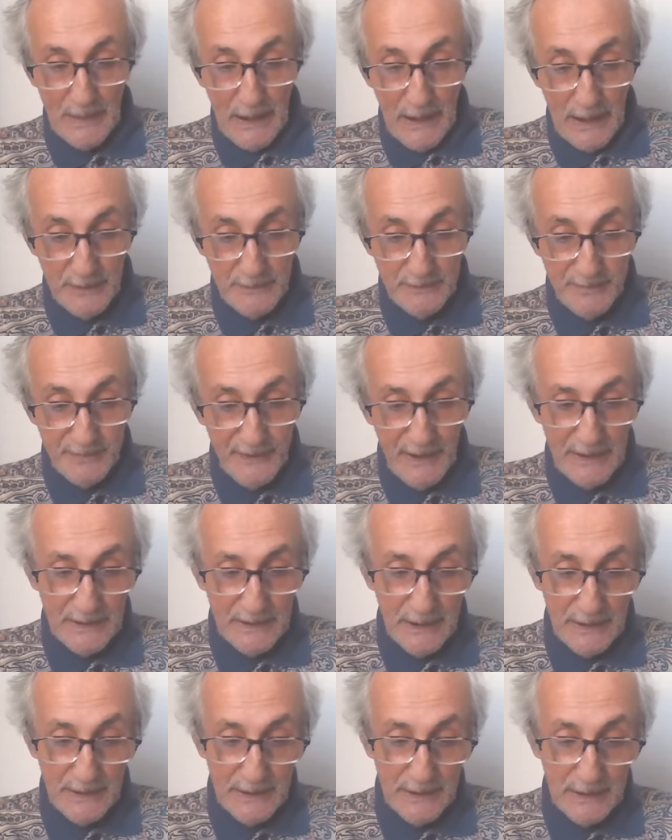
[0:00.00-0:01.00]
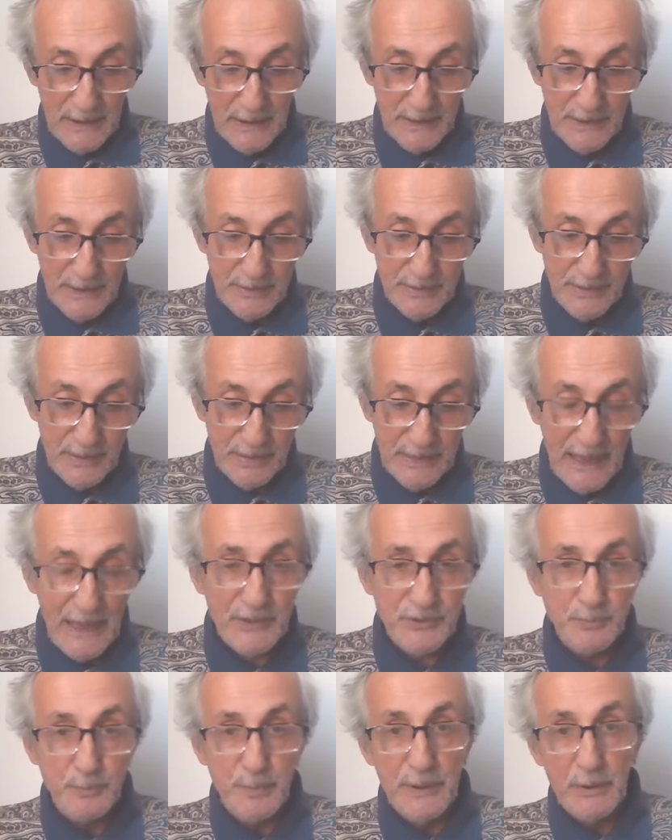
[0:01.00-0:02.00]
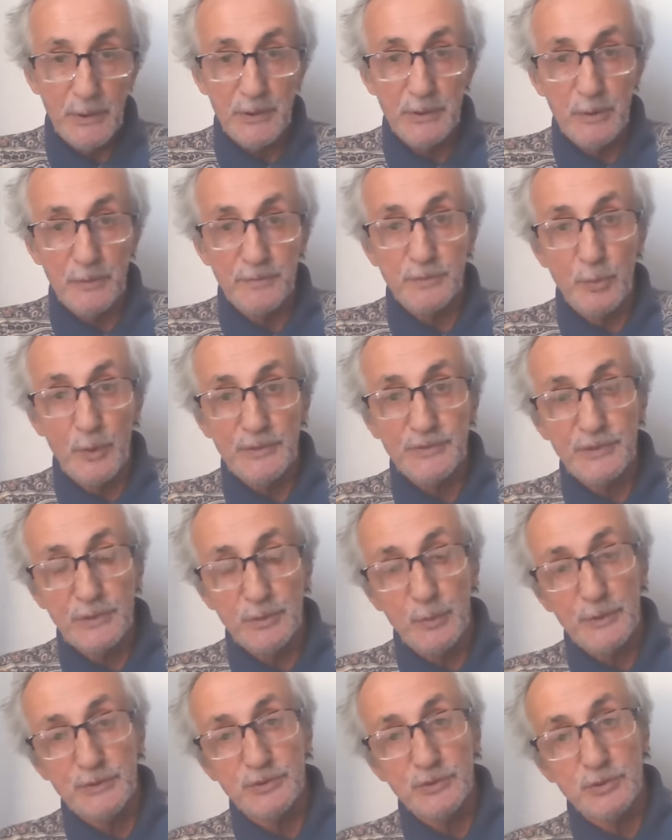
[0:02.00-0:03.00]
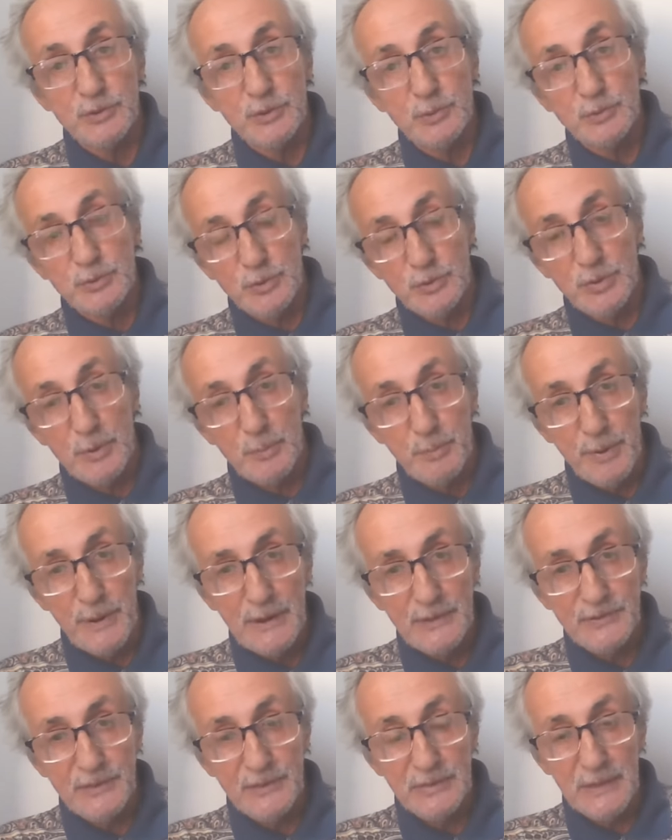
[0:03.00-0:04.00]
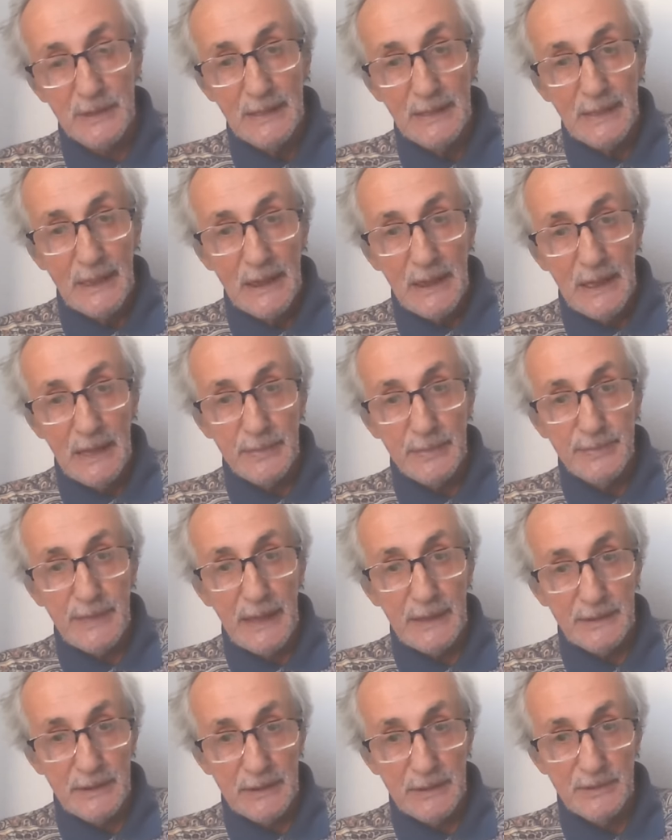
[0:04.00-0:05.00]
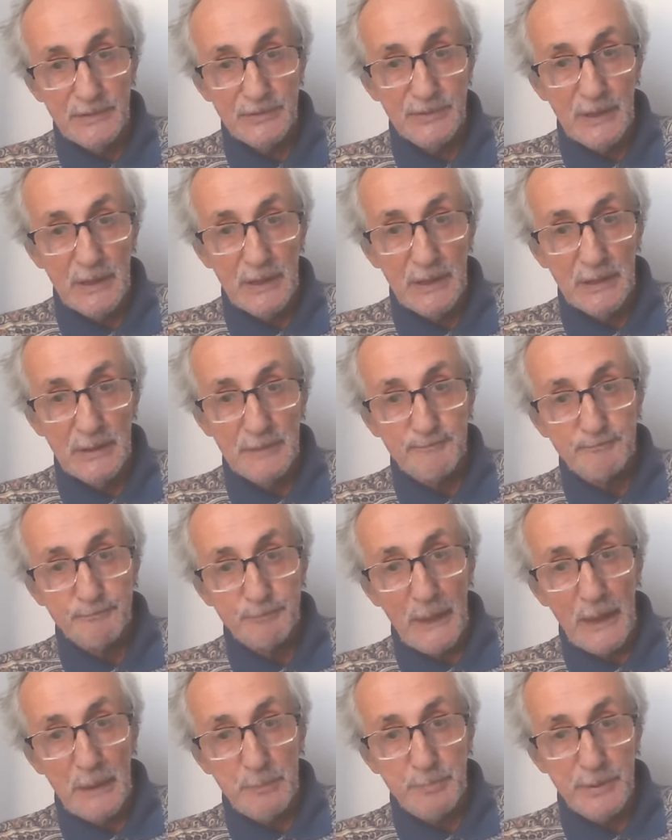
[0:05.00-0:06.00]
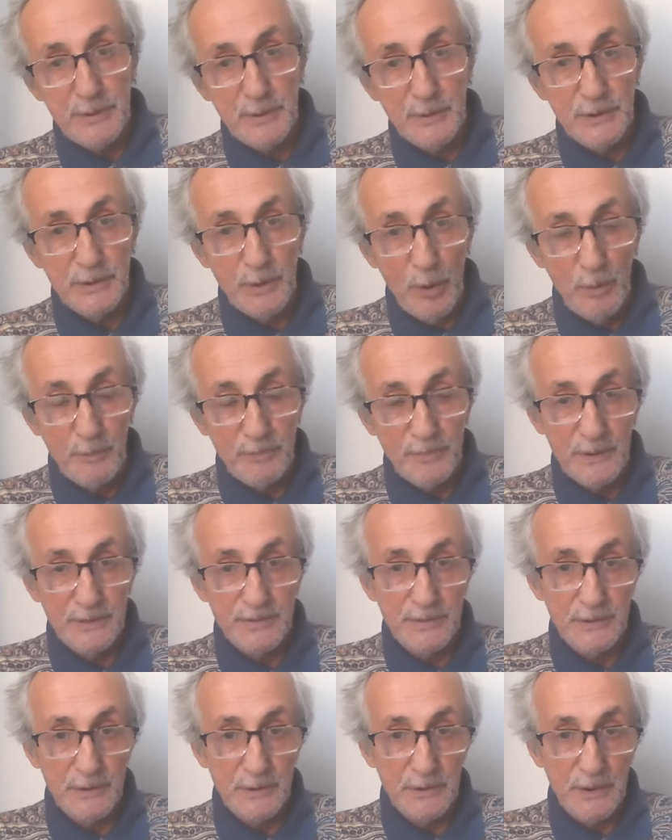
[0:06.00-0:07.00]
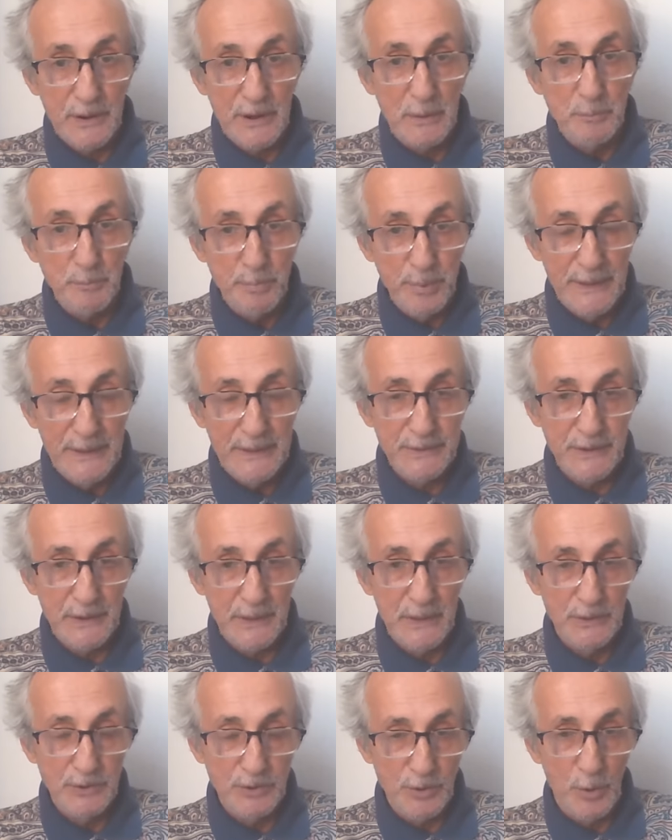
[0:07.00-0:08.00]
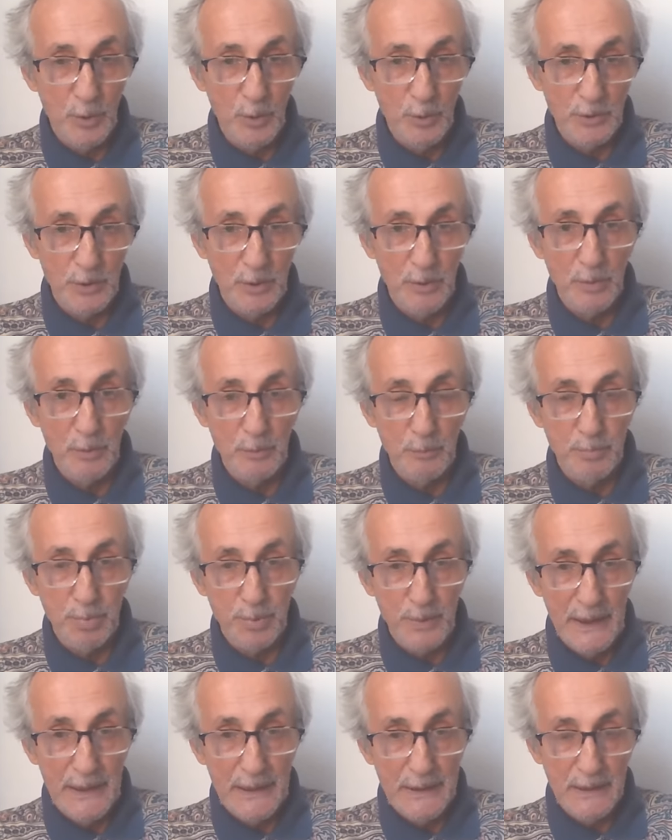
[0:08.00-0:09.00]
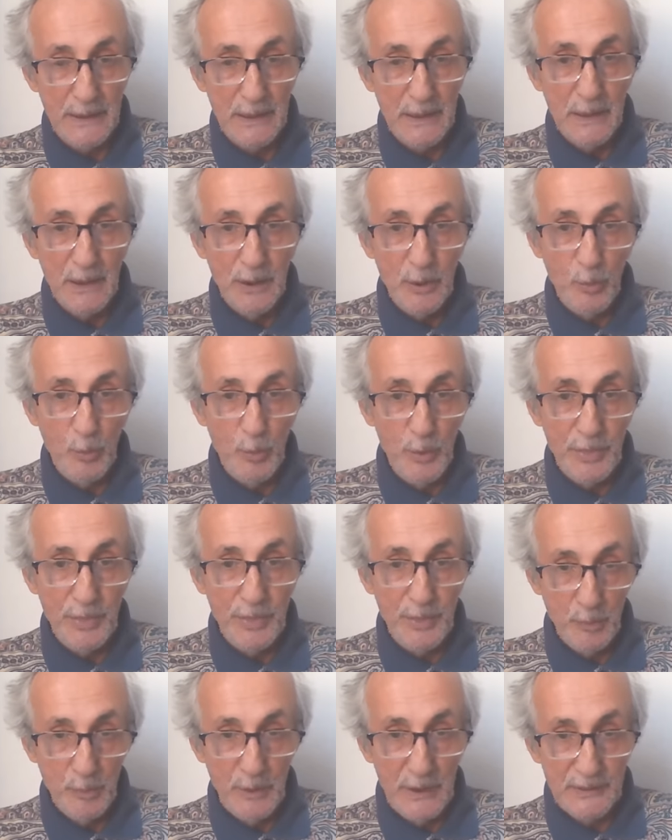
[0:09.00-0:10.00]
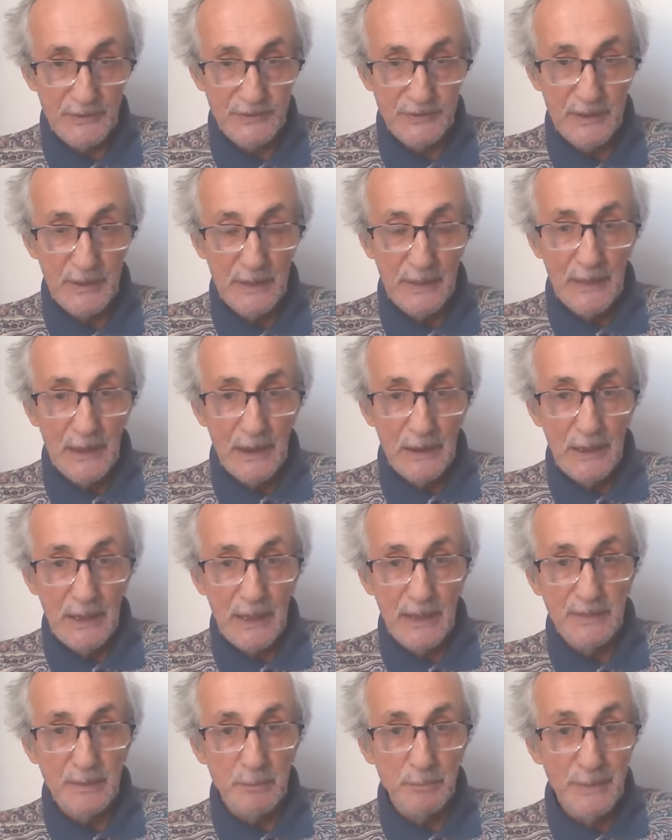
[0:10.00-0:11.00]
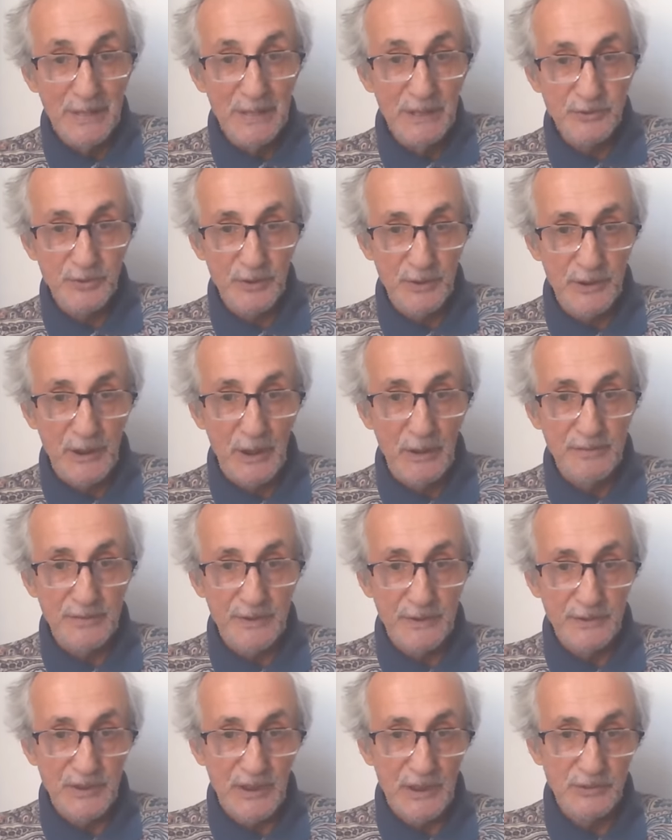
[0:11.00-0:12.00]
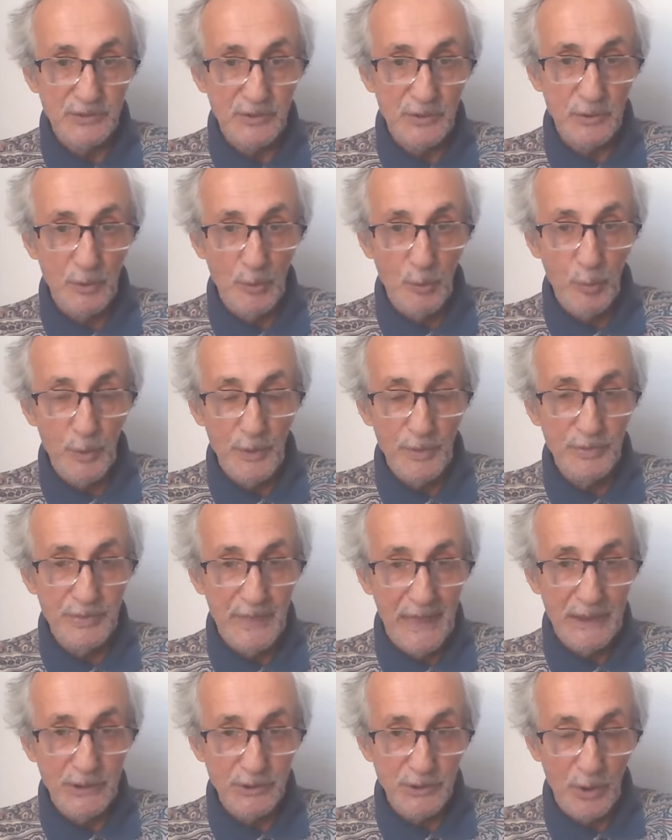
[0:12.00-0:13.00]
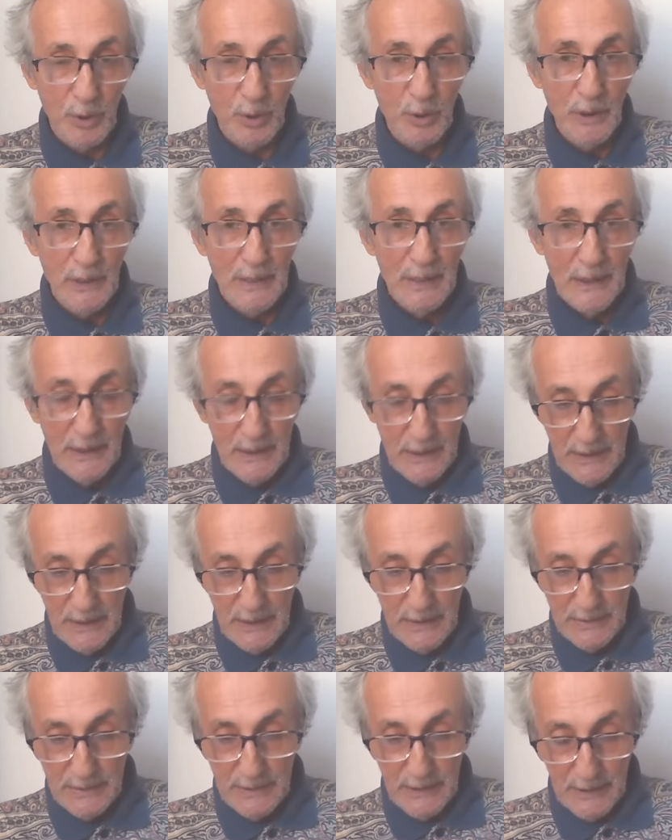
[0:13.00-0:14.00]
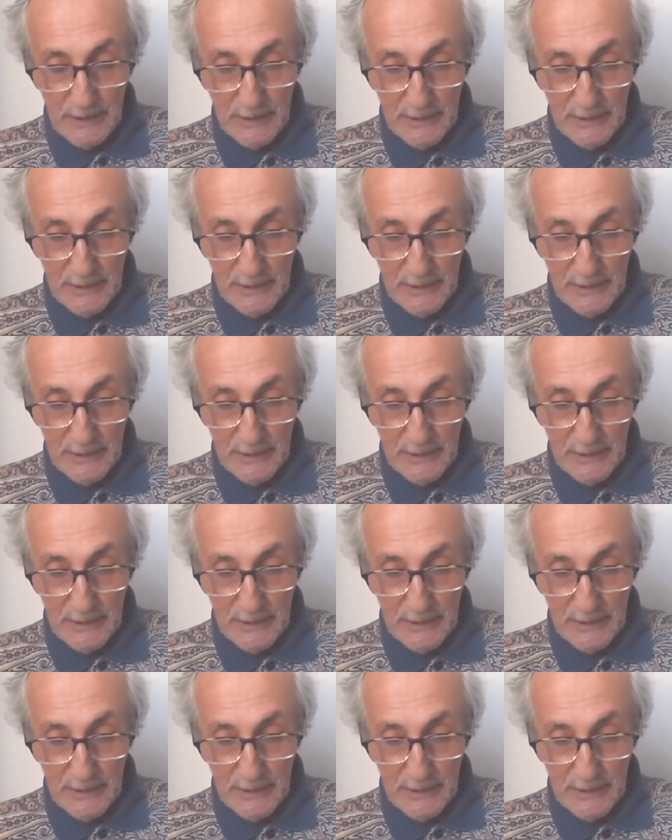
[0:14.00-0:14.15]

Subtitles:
And finally, the last period of 2022 to the present, and that is a period of the complete and total break with the West and a military confrontation with NATO in